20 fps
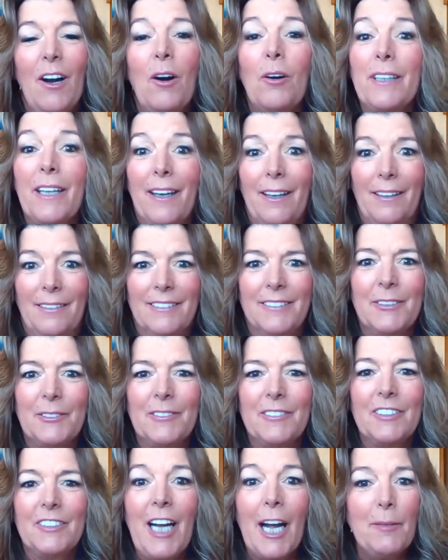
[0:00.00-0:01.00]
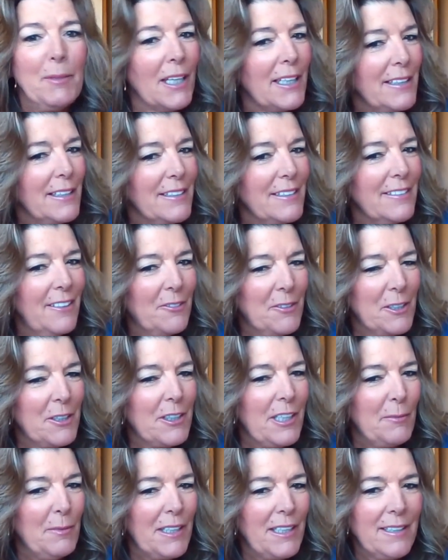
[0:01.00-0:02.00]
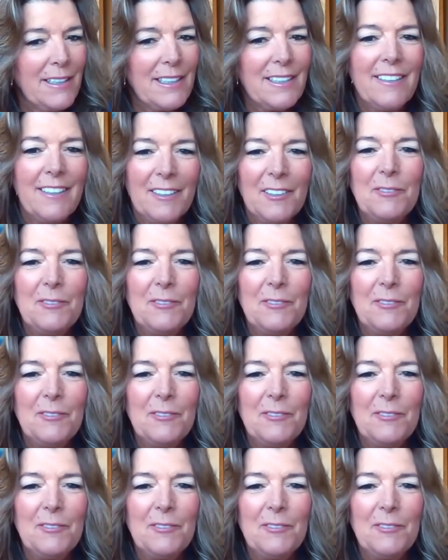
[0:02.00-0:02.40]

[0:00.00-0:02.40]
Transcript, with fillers: Oh yeah, mm-hmm. timelines. Always timelines.